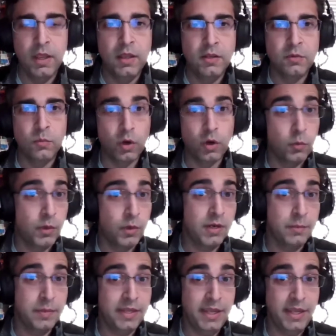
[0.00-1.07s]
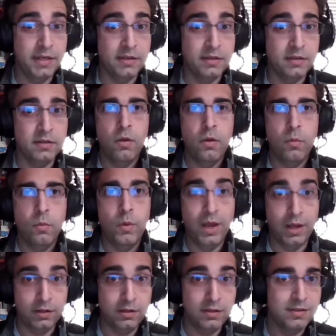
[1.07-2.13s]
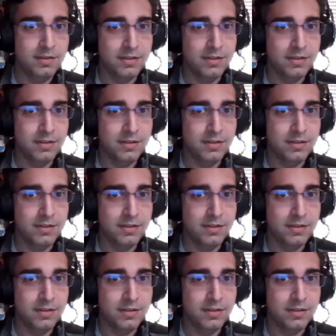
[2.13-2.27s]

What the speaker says: Where are we going to begin? Well,